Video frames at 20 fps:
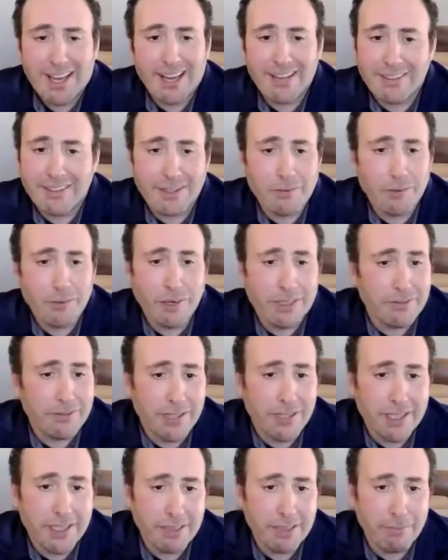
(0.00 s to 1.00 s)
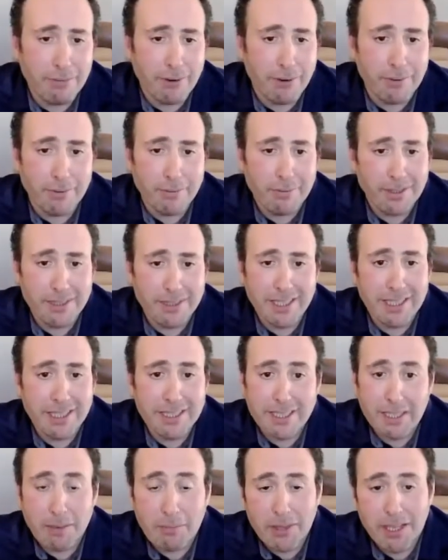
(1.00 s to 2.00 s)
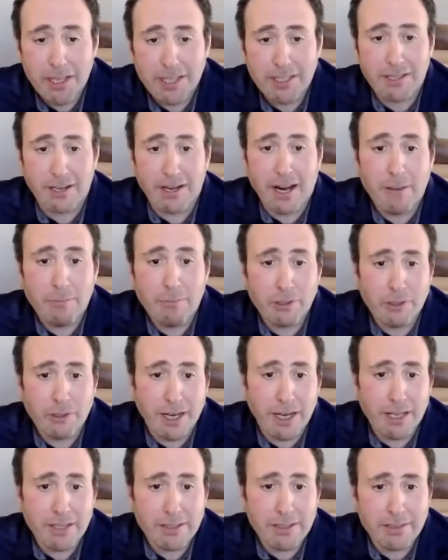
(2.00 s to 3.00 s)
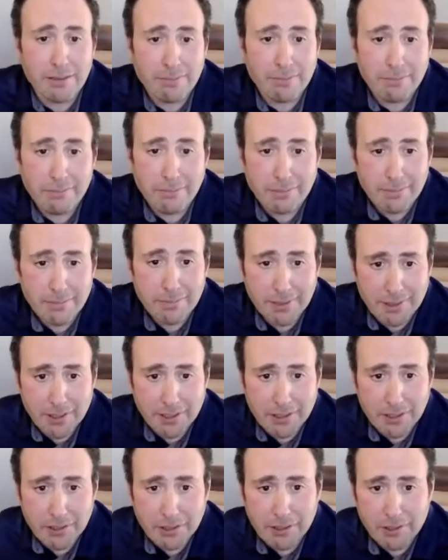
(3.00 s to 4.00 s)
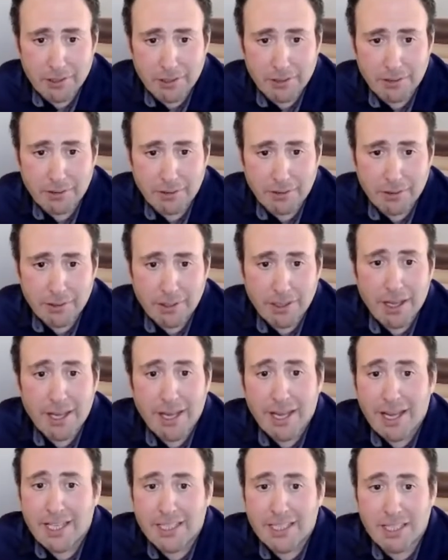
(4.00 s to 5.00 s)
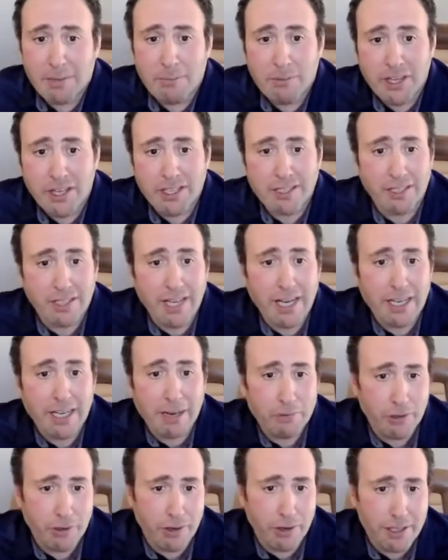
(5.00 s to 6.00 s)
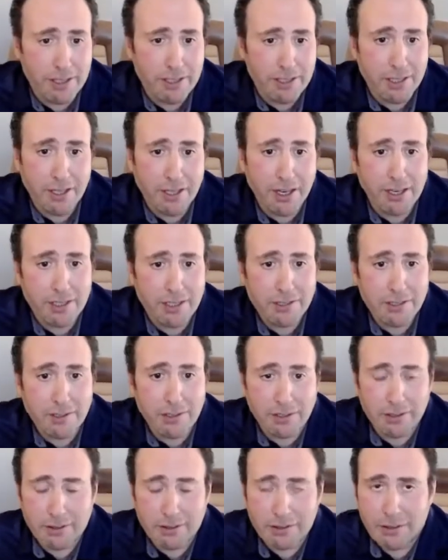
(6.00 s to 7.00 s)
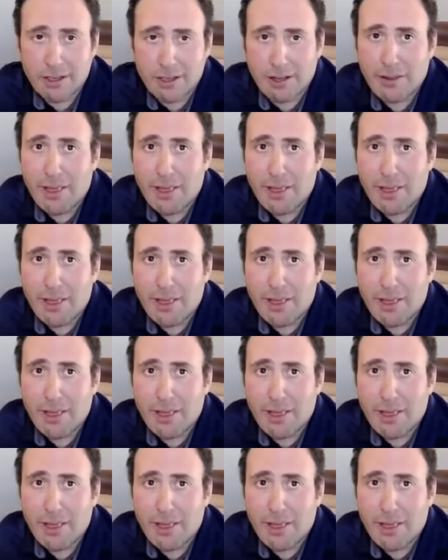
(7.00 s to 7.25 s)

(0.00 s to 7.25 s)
And the quote is very simple. It says some things are up to us, they're internal. Some things are not up to us, they're external.